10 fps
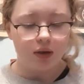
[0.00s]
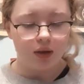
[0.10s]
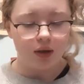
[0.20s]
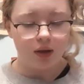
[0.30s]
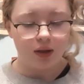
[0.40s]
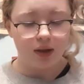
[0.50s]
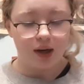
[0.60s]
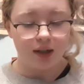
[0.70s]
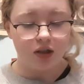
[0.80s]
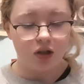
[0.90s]
I
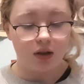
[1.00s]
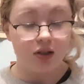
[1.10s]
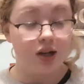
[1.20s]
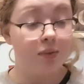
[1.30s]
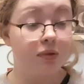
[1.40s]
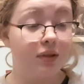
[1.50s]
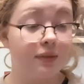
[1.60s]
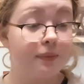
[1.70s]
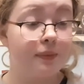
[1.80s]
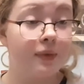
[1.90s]
got into Charlie Chaplin
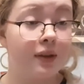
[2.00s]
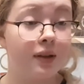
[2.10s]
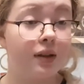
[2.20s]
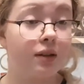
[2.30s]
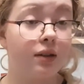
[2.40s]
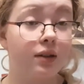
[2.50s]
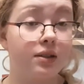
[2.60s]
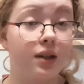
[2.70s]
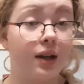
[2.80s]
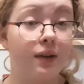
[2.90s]
because
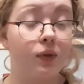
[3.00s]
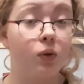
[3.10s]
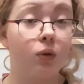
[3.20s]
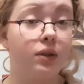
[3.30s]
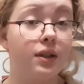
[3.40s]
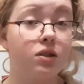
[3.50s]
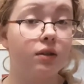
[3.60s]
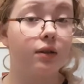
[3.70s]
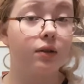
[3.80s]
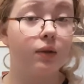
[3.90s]
I have a cool teacher
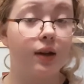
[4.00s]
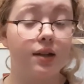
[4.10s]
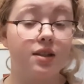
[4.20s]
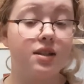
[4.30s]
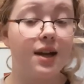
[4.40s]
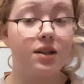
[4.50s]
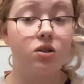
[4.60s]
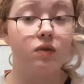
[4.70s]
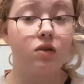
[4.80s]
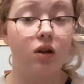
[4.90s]
who had a
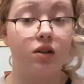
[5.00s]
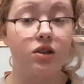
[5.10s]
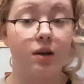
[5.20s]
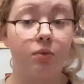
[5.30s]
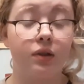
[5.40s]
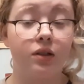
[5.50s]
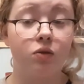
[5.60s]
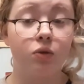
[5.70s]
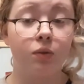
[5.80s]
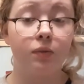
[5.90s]
statue of Charlie Chaplin in his
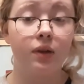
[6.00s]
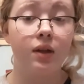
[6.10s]
room,